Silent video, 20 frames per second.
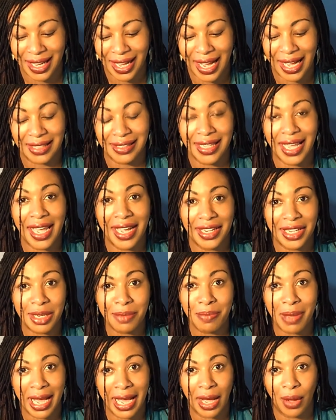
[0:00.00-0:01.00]
has any
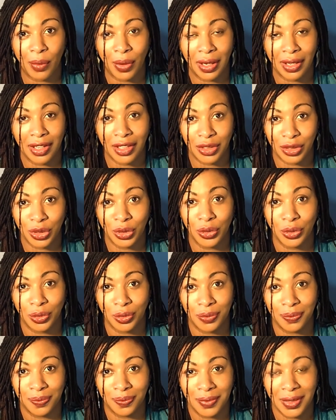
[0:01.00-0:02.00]
power at
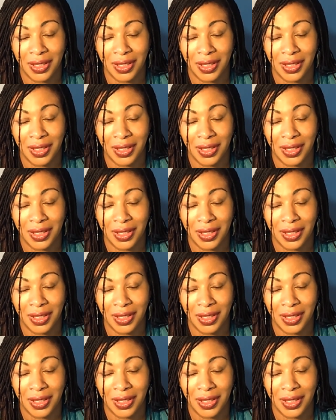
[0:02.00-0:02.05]
all.